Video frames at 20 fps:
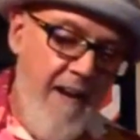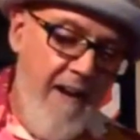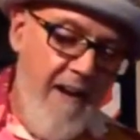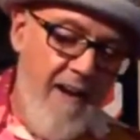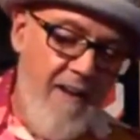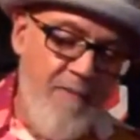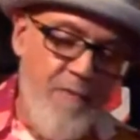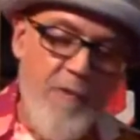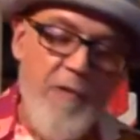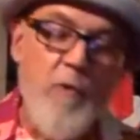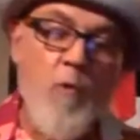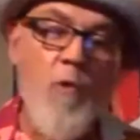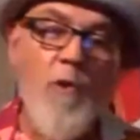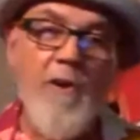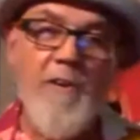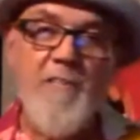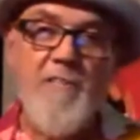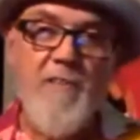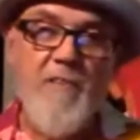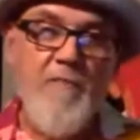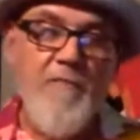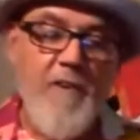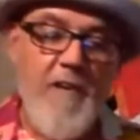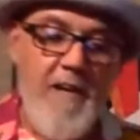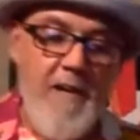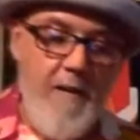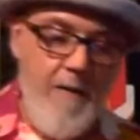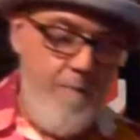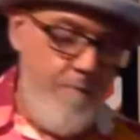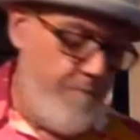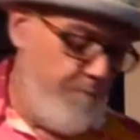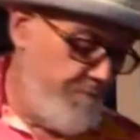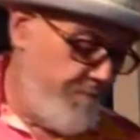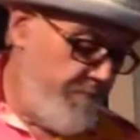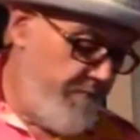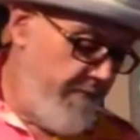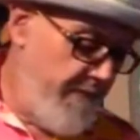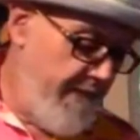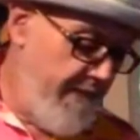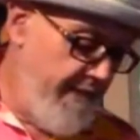3/4 of
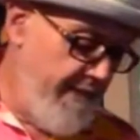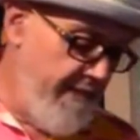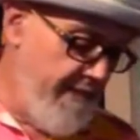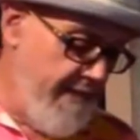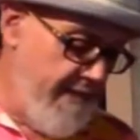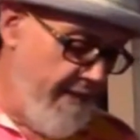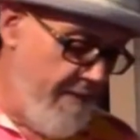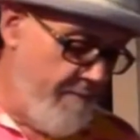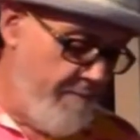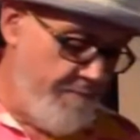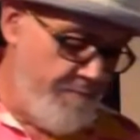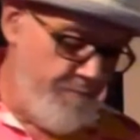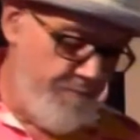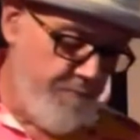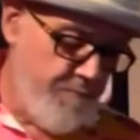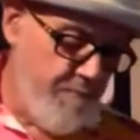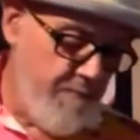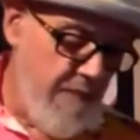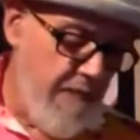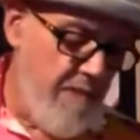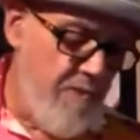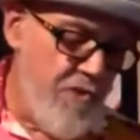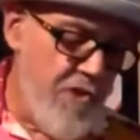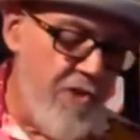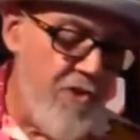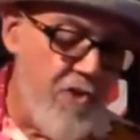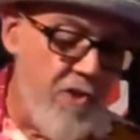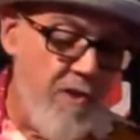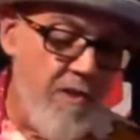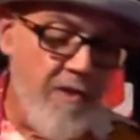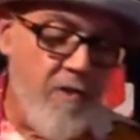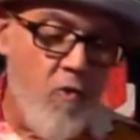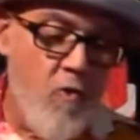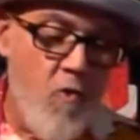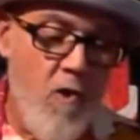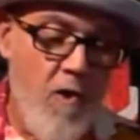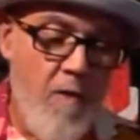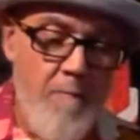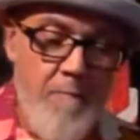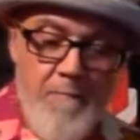the ginger
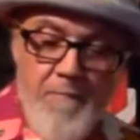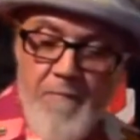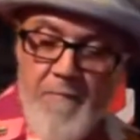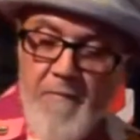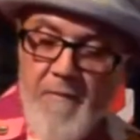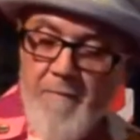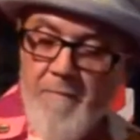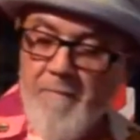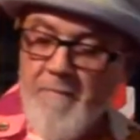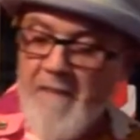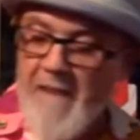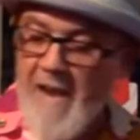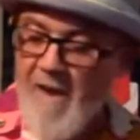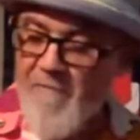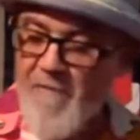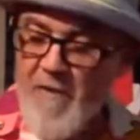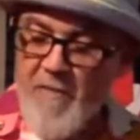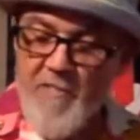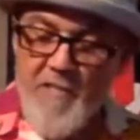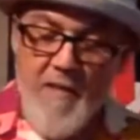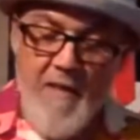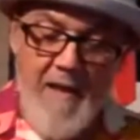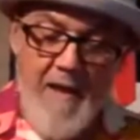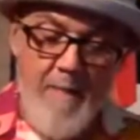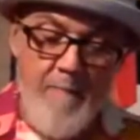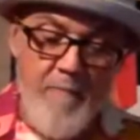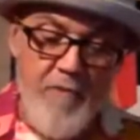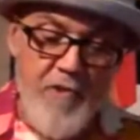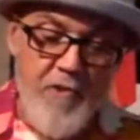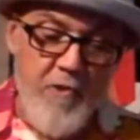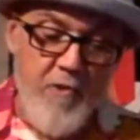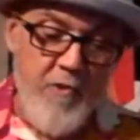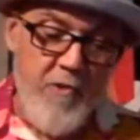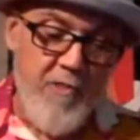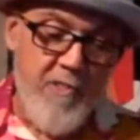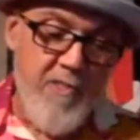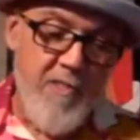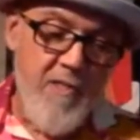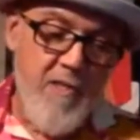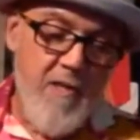liqueur, 1/2 ounce of lime
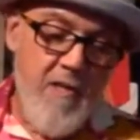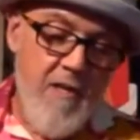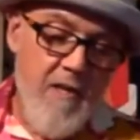juice,